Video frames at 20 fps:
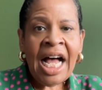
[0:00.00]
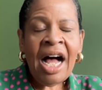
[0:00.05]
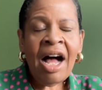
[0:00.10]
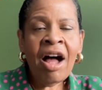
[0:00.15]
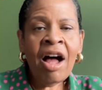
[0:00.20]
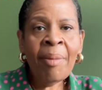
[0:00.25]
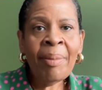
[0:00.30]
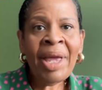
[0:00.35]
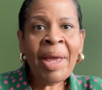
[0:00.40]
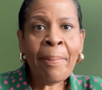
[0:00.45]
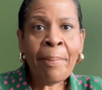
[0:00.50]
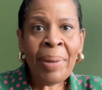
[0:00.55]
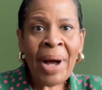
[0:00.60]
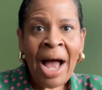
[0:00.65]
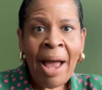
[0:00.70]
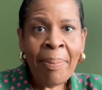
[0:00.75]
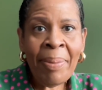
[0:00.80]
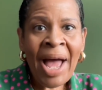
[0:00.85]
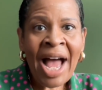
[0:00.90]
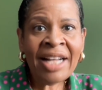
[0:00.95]
It
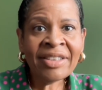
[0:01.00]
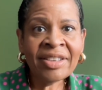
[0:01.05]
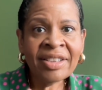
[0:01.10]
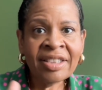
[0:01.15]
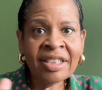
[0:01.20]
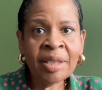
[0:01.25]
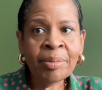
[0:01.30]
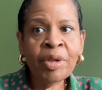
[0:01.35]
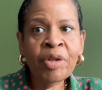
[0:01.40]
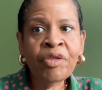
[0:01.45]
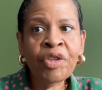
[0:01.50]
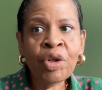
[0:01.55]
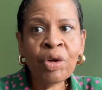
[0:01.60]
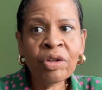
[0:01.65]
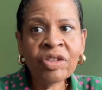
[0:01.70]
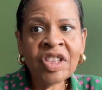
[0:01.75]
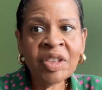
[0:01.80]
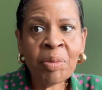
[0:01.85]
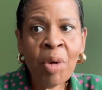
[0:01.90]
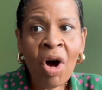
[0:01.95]
bypasses some of
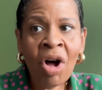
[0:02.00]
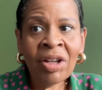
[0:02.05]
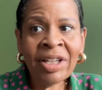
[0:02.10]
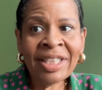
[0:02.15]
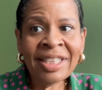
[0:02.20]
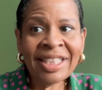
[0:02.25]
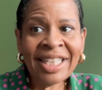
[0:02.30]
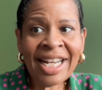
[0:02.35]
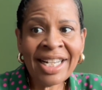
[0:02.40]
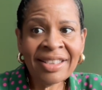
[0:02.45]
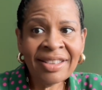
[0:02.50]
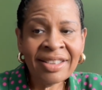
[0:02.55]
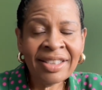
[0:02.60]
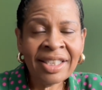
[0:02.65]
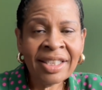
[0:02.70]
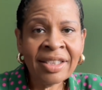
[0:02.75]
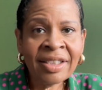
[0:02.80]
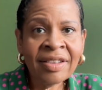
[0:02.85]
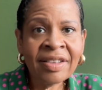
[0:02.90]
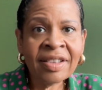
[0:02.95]
your small
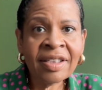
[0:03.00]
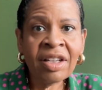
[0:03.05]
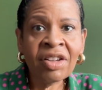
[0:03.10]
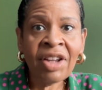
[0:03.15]
intestines,